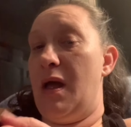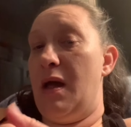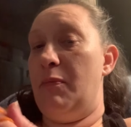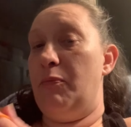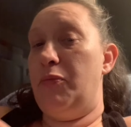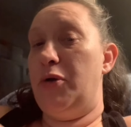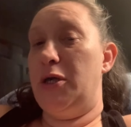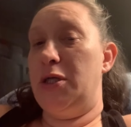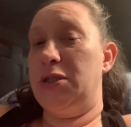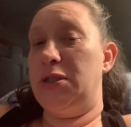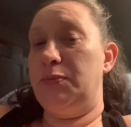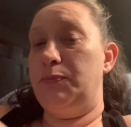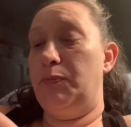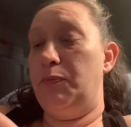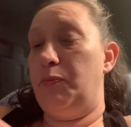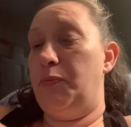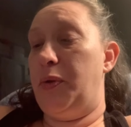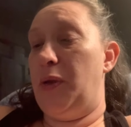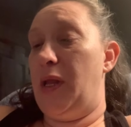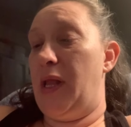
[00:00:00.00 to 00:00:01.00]
push
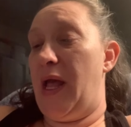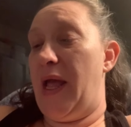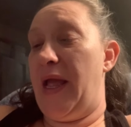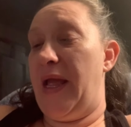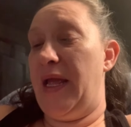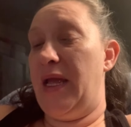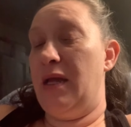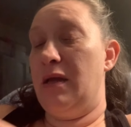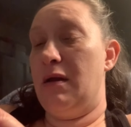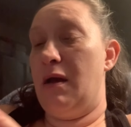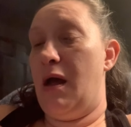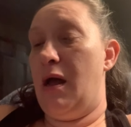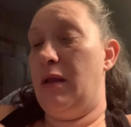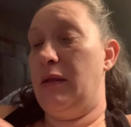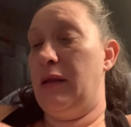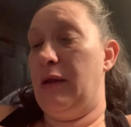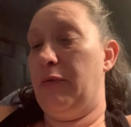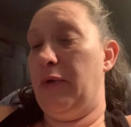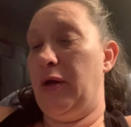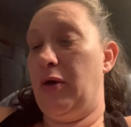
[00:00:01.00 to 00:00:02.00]
play on
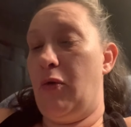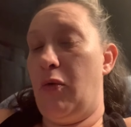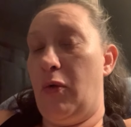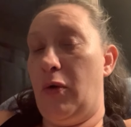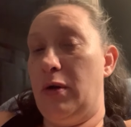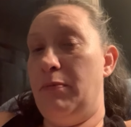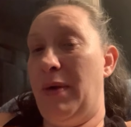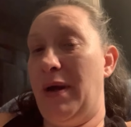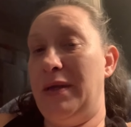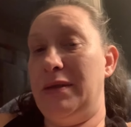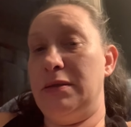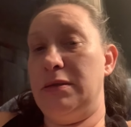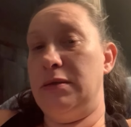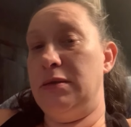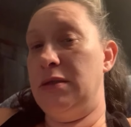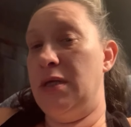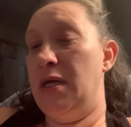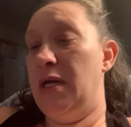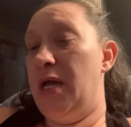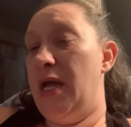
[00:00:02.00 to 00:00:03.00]
the record
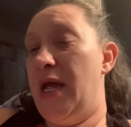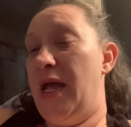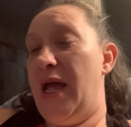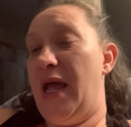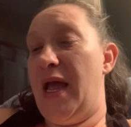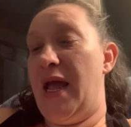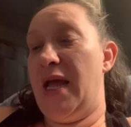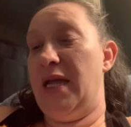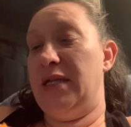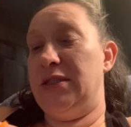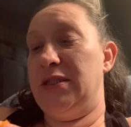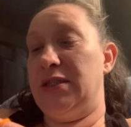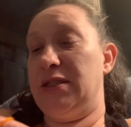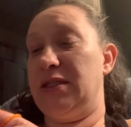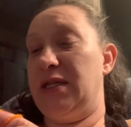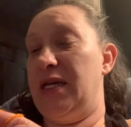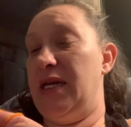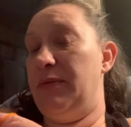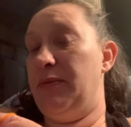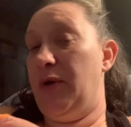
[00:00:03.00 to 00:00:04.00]
button and just
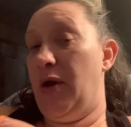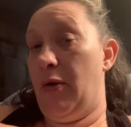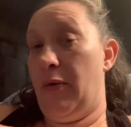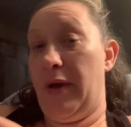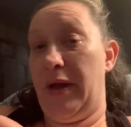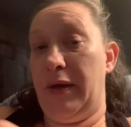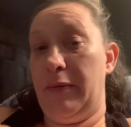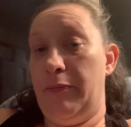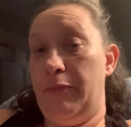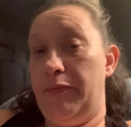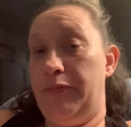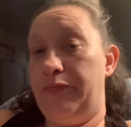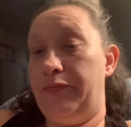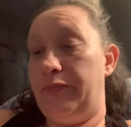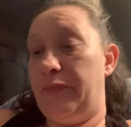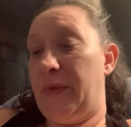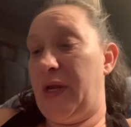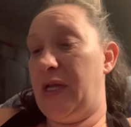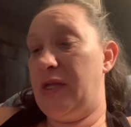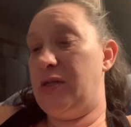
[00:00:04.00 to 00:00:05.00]
keep going.
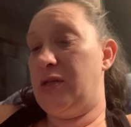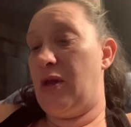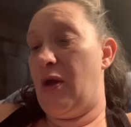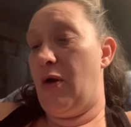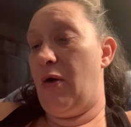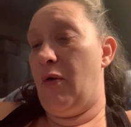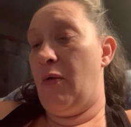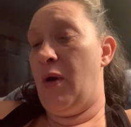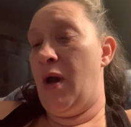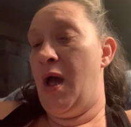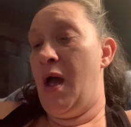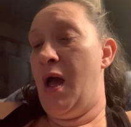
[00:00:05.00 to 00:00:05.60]
So